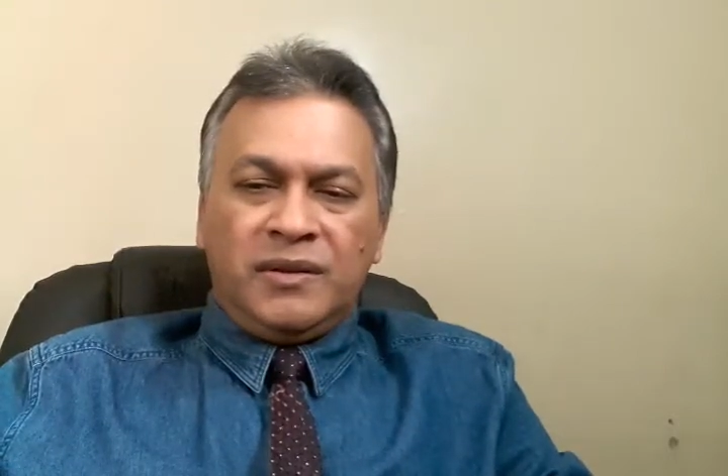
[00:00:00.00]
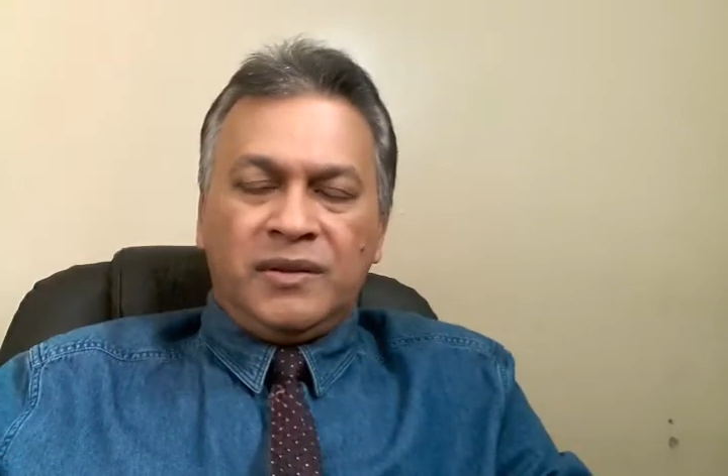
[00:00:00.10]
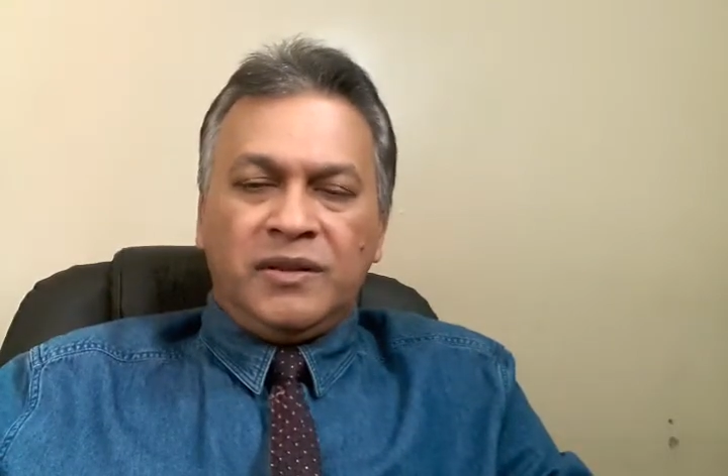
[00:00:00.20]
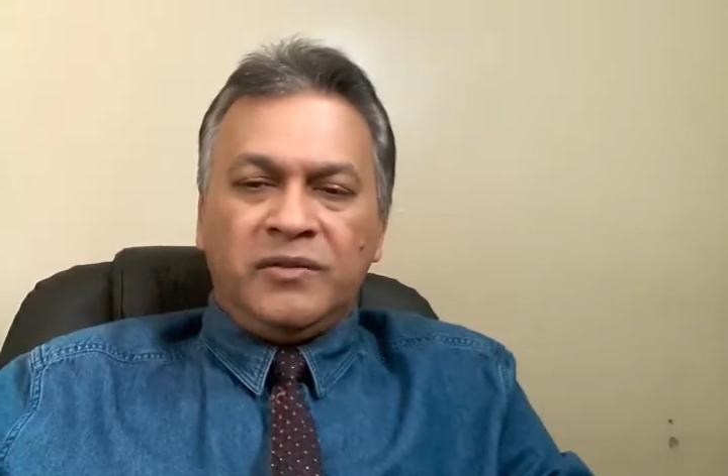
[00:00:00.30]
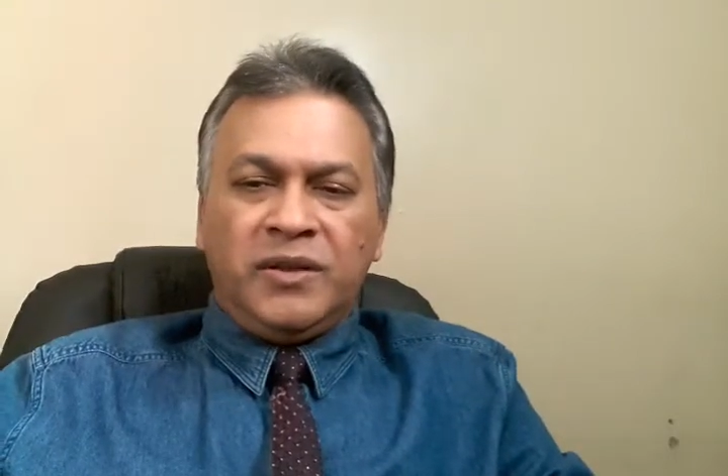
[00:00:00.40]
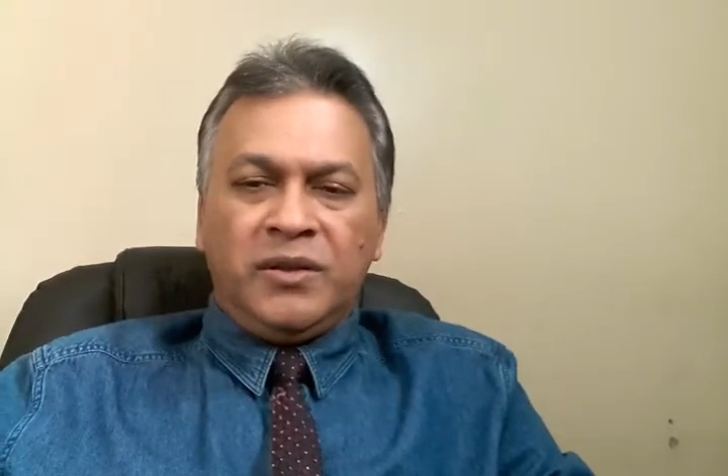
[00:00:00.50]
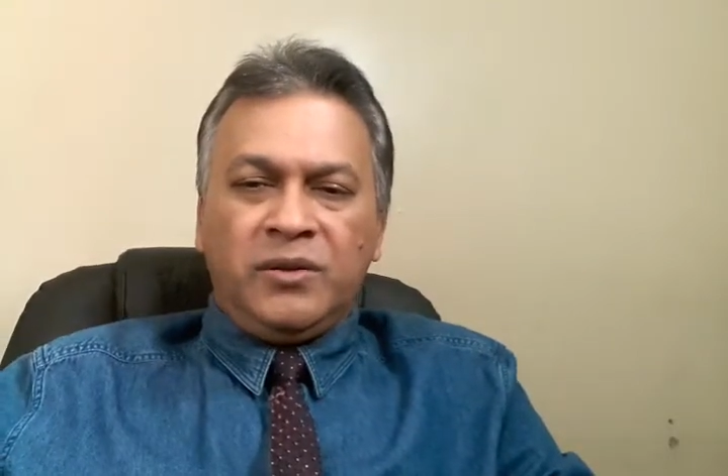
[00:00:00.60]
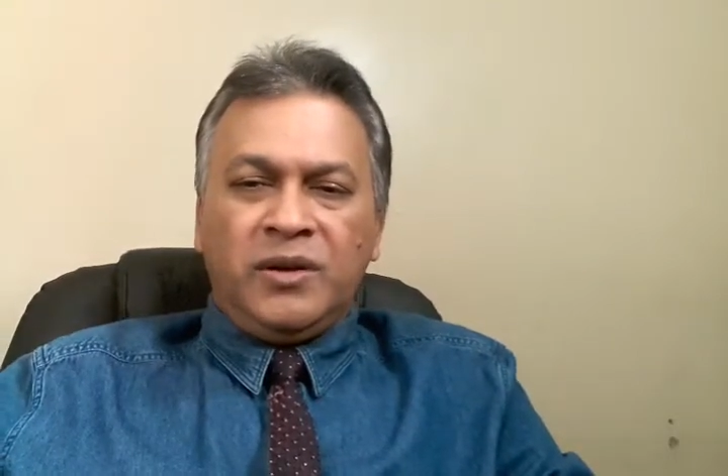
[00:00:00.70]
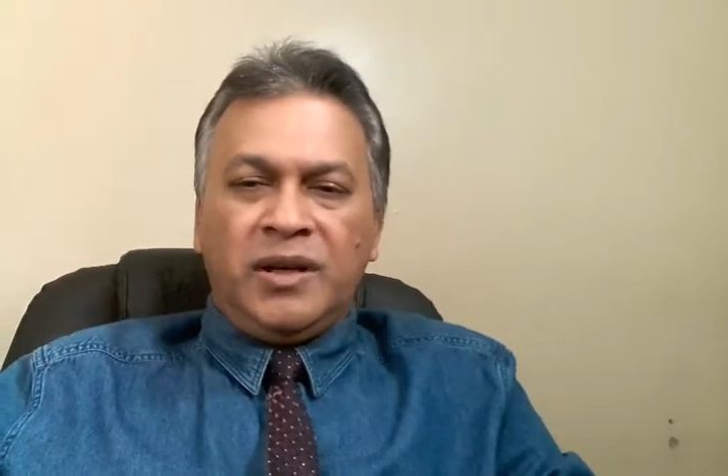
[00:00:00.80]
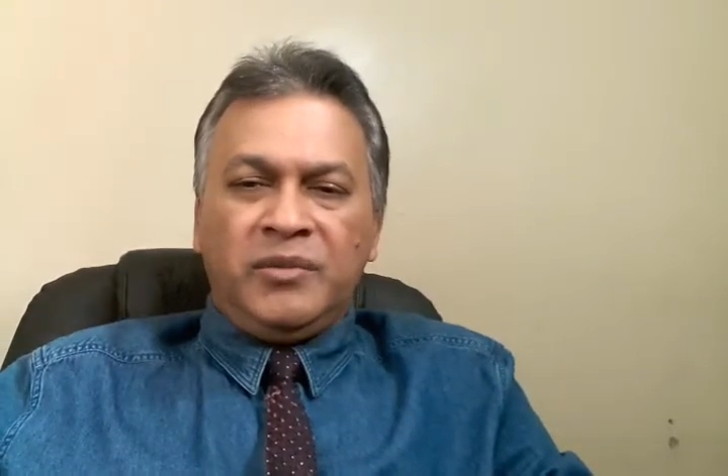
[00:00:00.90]
In this
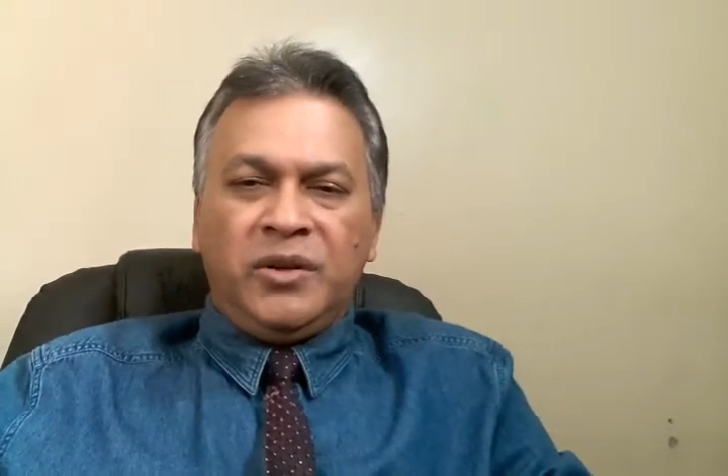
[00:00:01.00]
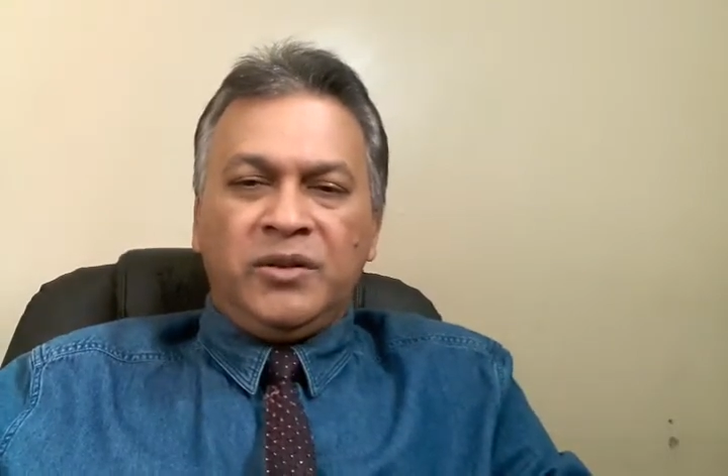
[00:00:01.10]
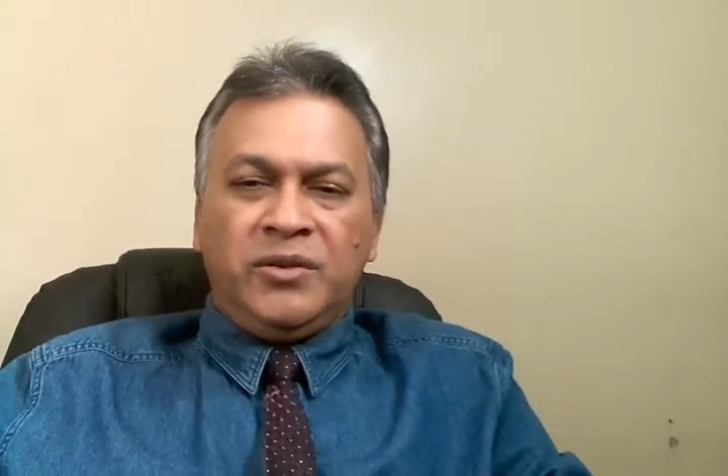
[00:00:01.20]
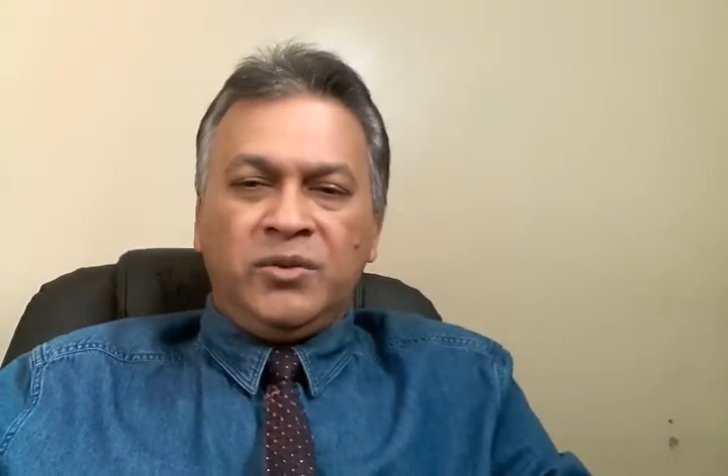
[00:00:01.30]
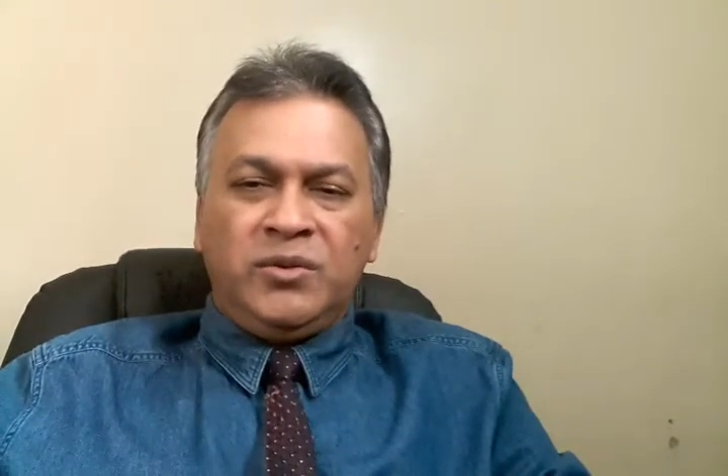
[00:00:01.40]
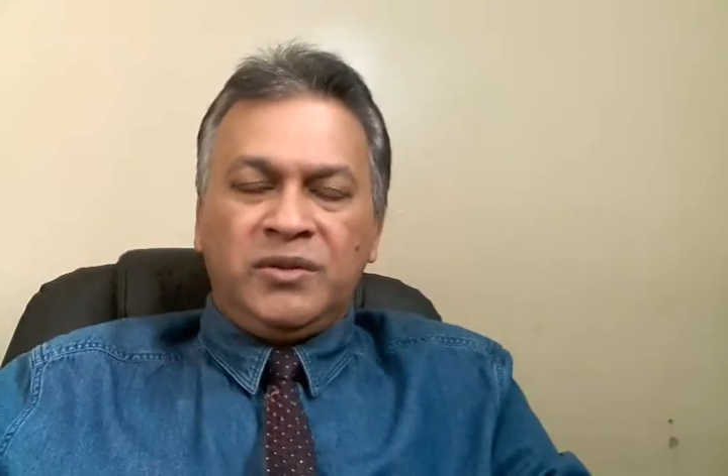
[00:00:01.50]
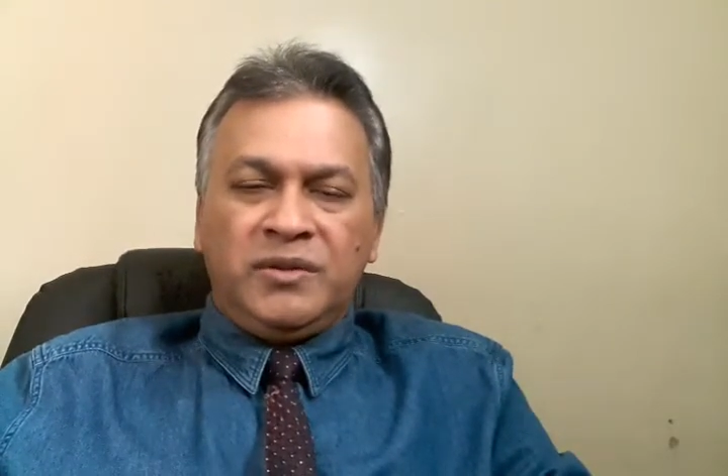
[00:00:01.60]
video, I'm going to